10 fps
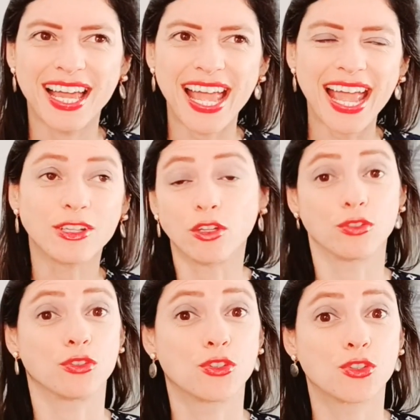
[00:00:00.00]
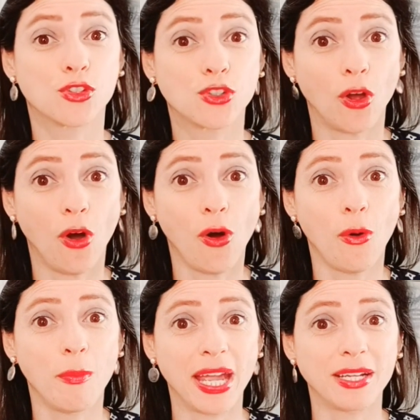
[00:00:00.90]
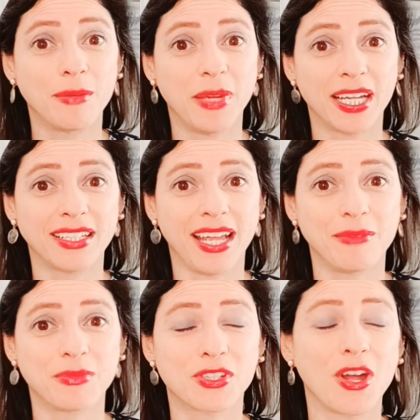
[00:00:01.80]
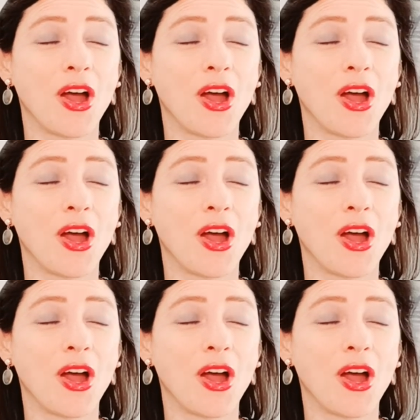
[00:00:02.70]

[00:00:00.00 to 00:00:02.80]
and so many big names.